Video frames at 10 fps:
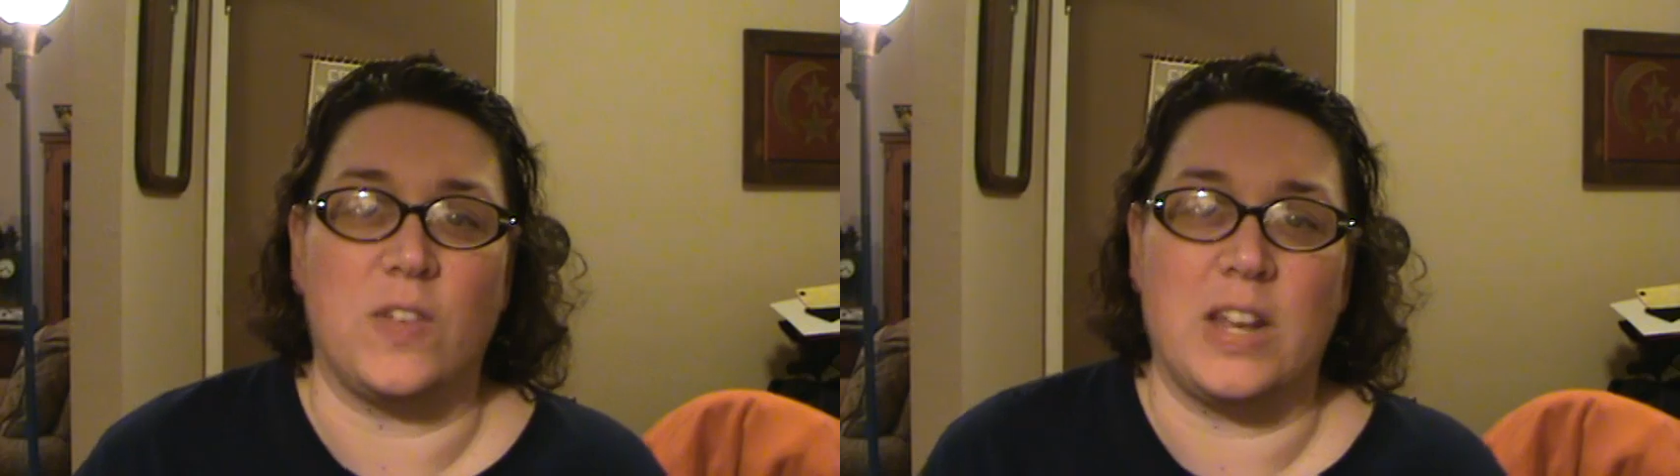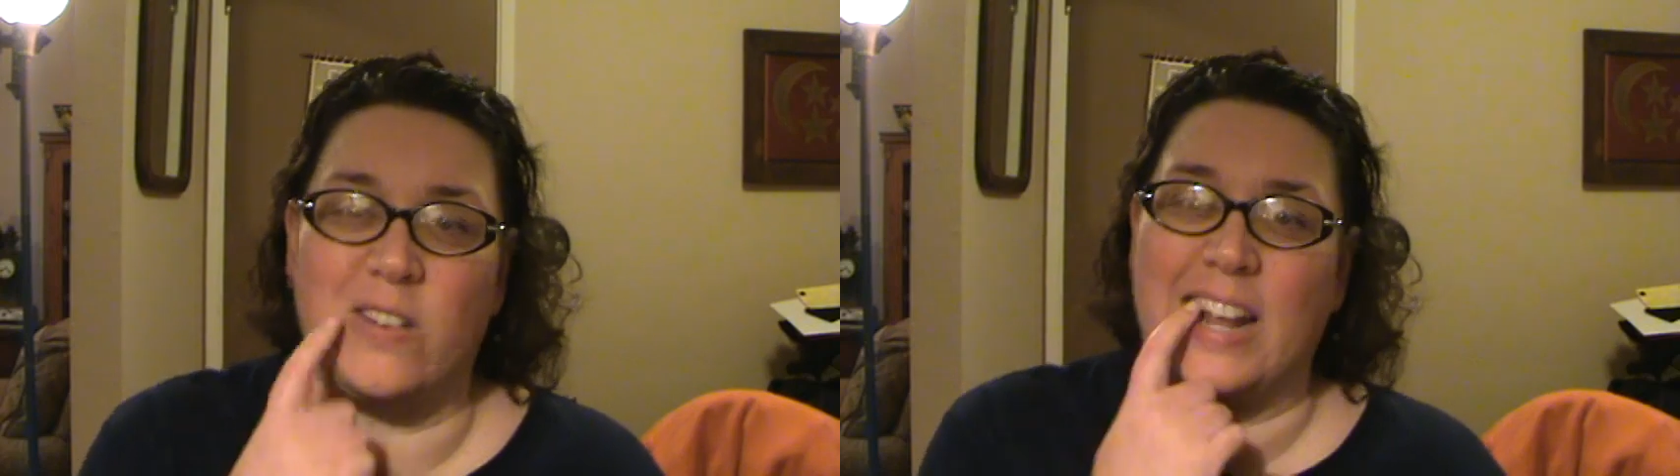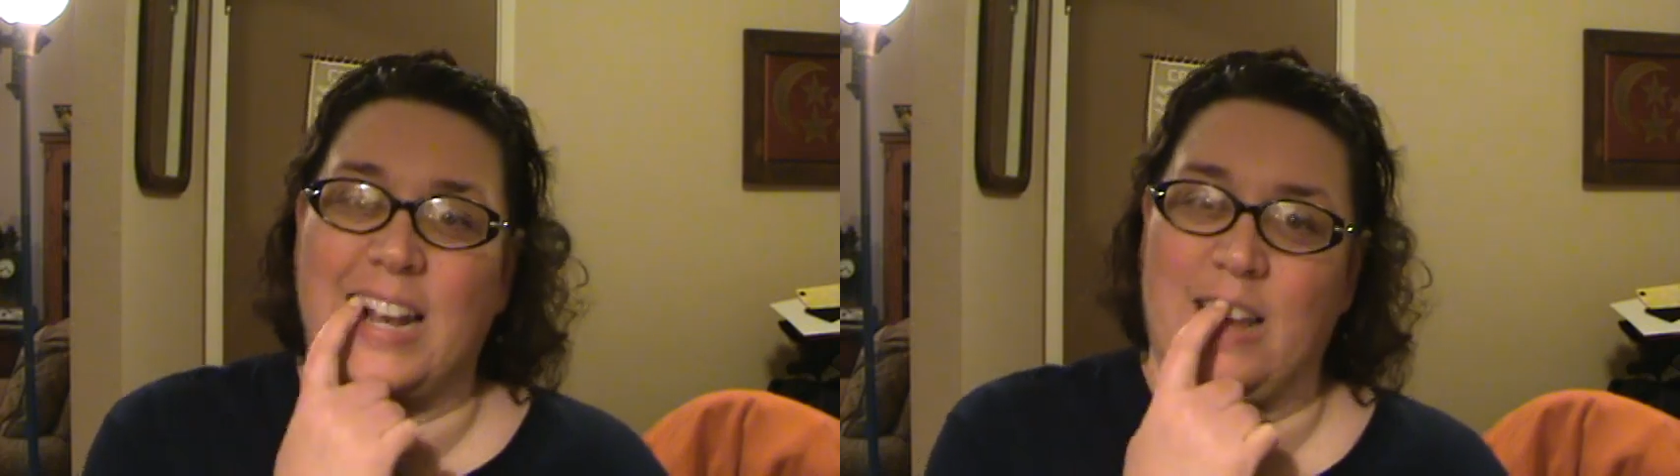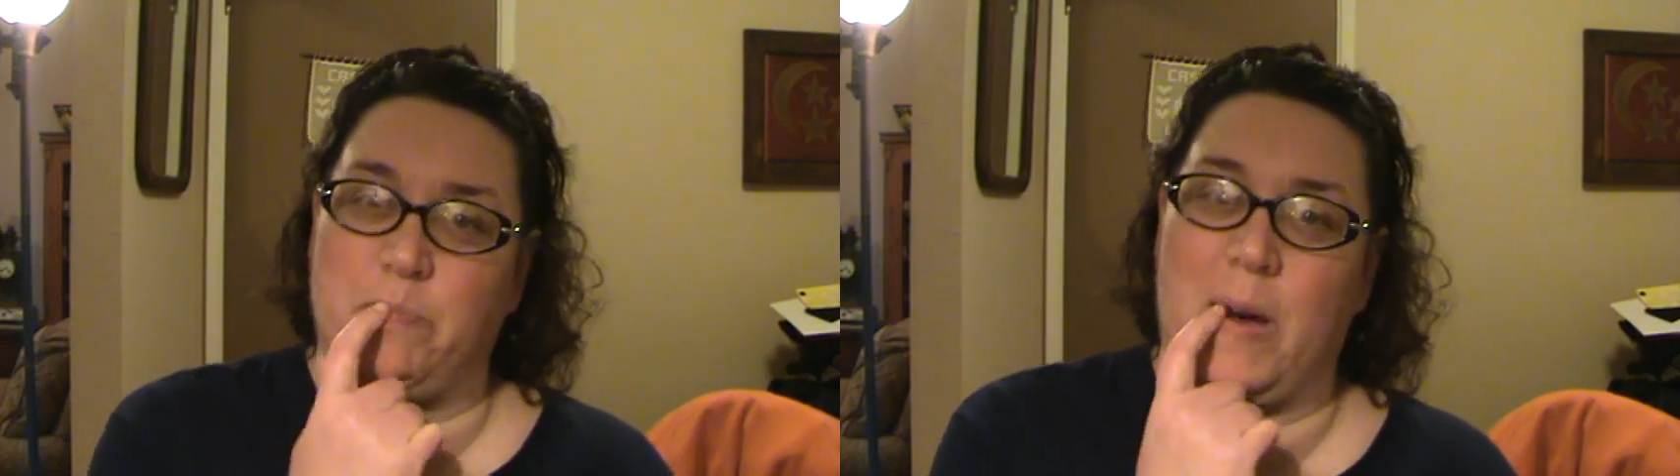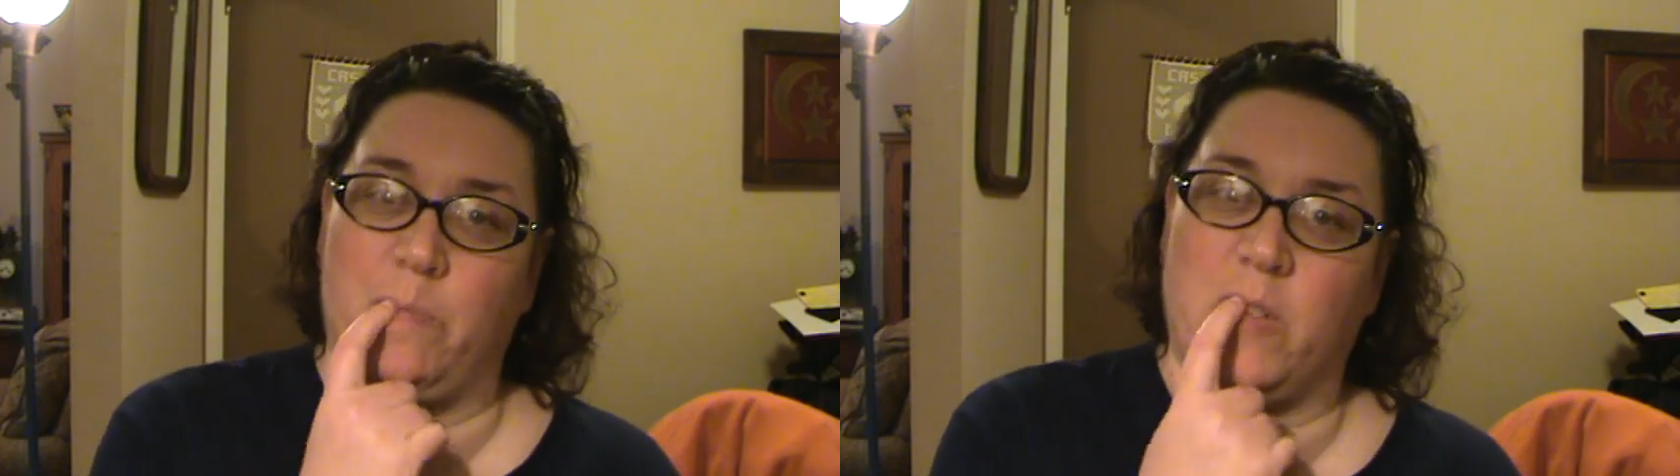video and I had
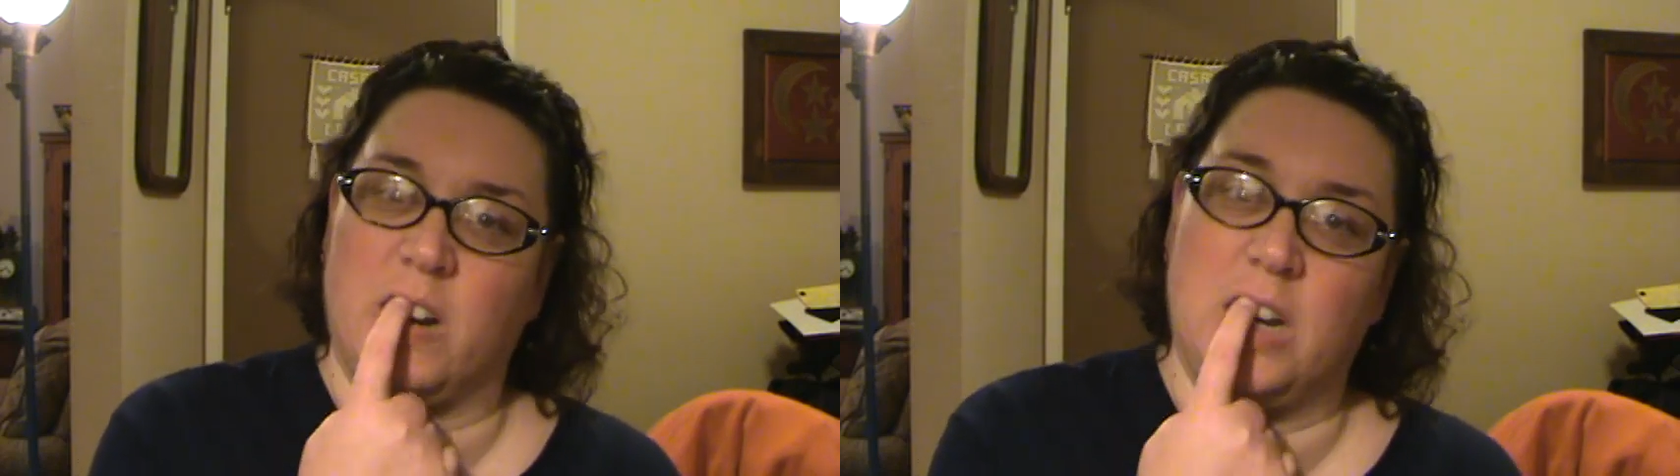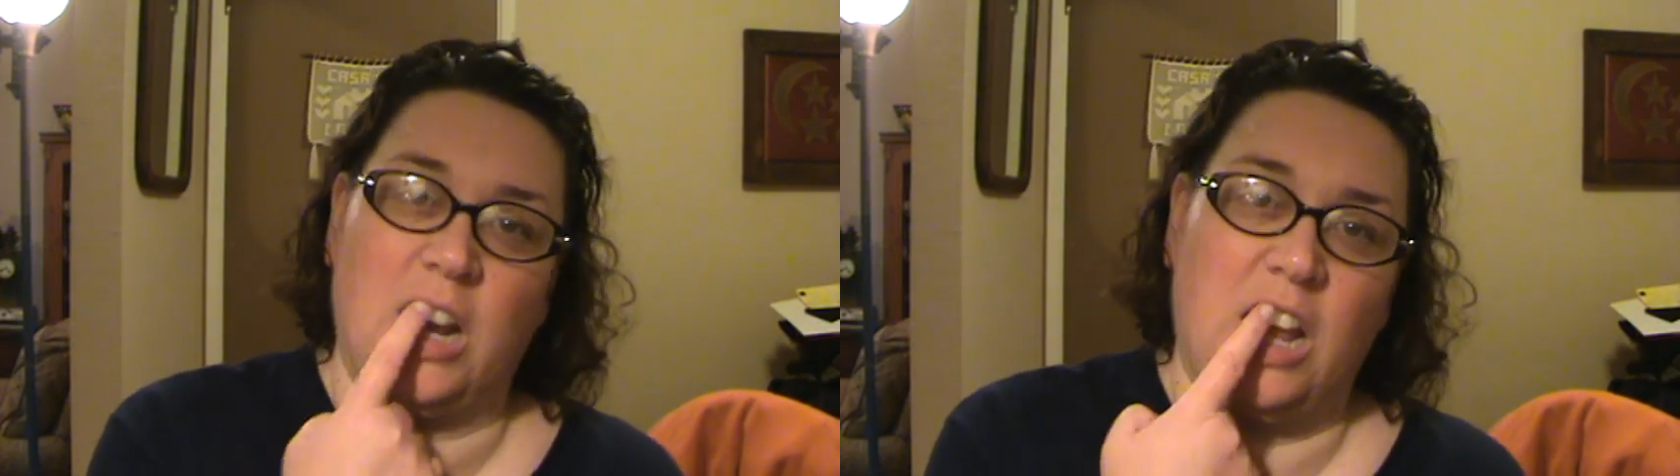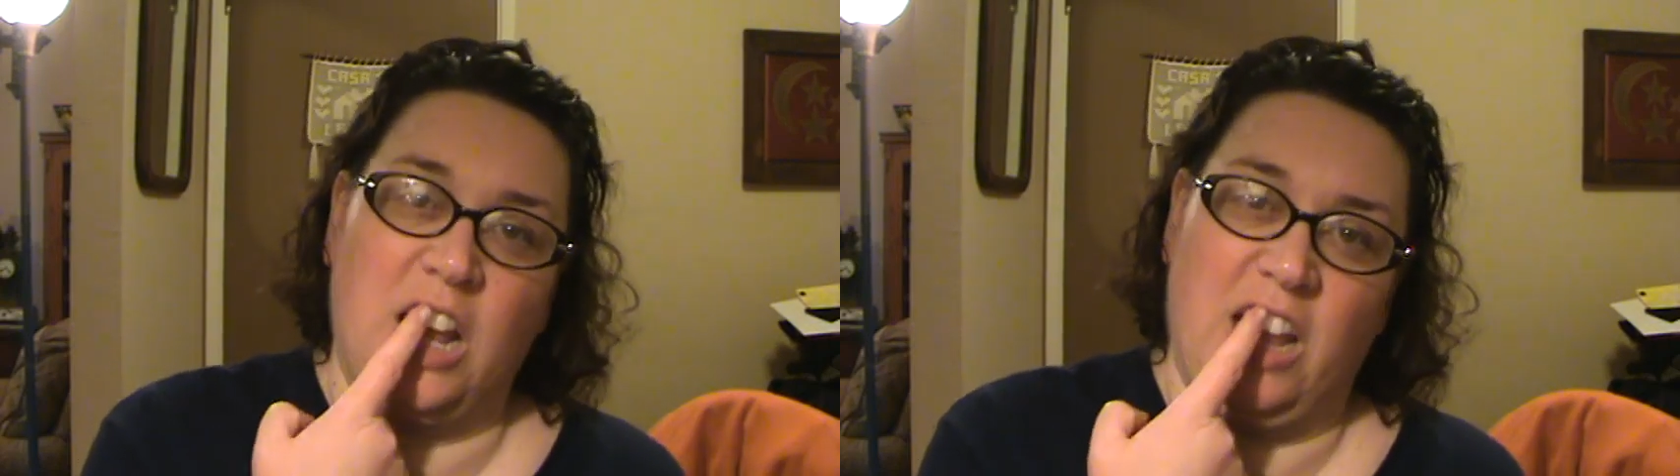like popcorn